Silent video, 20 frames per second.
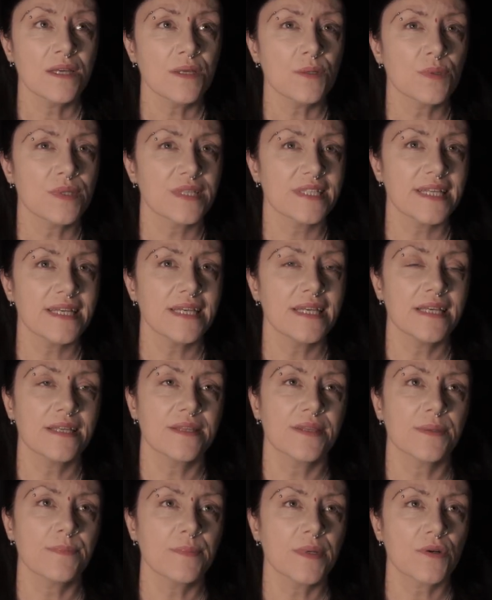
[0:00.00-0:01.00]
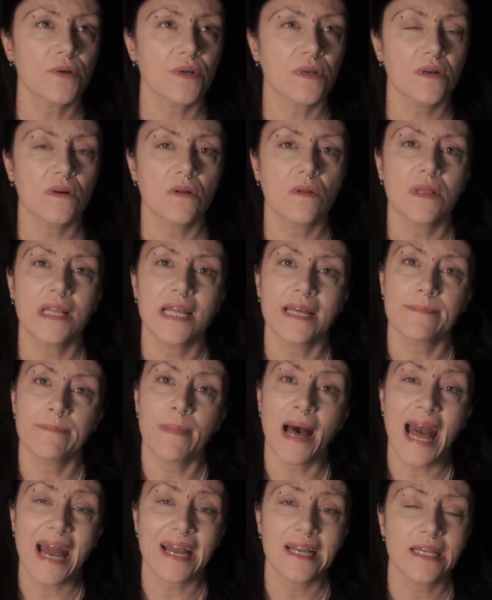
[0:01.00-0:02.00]
You see, the miracle and
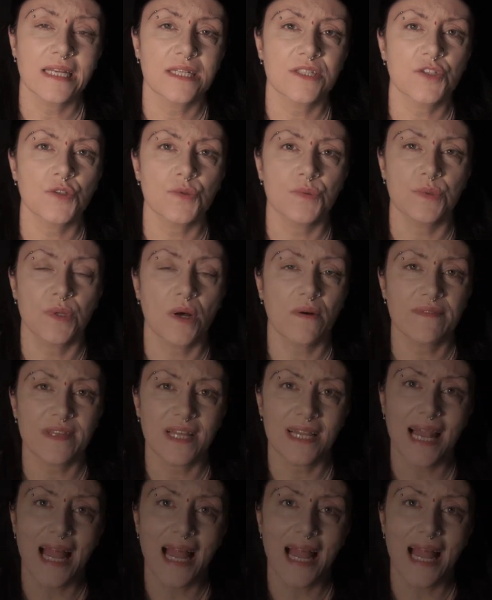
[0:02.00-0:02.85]
magnitude of the